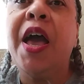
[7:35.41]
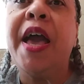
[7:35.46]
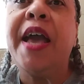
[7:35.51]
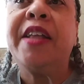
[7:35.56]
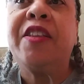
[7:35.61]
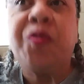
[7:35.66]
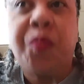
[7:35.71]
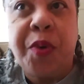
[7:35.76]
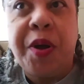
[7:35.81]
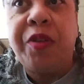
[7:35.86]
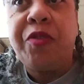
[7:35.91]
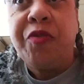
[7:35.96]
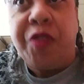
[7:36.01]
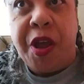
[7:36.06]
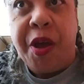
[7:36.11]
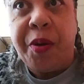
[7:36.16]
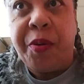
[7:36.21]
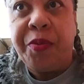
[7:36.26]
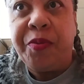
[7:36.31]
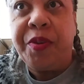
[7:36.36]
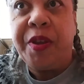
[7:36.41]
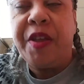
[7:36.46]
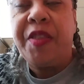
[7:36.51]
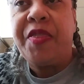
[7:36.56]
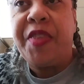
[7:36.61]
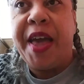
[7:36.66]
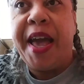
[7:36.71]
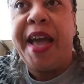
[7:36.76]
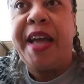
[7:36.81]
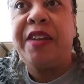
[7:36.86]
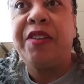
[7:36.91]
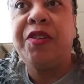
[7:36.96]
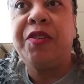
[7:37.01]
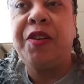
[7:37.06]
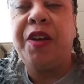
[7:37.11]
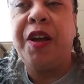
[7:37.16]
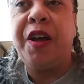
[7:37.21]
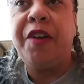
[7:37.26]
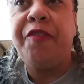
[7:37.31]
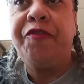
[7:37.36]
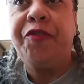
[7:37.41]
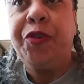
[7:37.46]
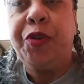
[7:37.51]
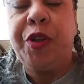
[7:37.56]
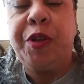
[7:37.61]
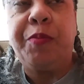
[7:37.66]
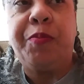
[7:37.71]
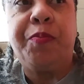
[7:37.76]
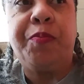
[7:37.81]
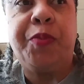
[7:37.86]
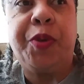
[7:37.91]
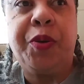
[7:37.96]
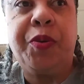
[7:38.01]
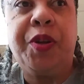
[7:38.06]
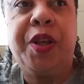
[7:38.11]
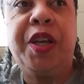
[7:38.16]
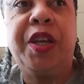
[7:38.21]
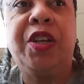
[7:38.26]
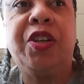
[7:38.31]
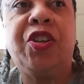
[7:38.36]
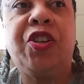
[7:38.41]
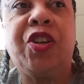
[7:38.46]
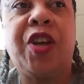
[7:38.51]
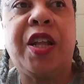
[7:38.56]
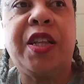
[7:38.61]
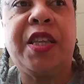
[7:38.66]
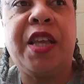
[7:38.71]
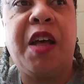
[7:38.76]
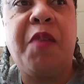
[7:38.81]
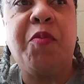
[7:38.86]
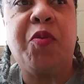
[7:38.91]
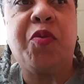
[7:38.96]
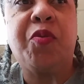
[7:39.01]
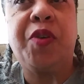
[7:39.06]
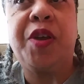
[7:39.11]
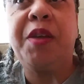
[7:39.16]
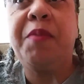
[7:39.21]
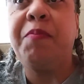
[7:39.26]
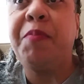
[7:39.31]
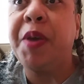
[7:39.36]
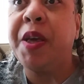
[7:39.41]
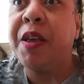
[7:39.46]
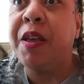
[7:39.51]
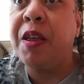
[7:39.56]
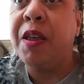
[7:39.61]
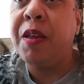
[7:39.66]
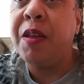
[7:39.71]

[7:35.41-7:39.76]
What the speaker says: it's well known that Foodie Beauty, Chantel Marie, Big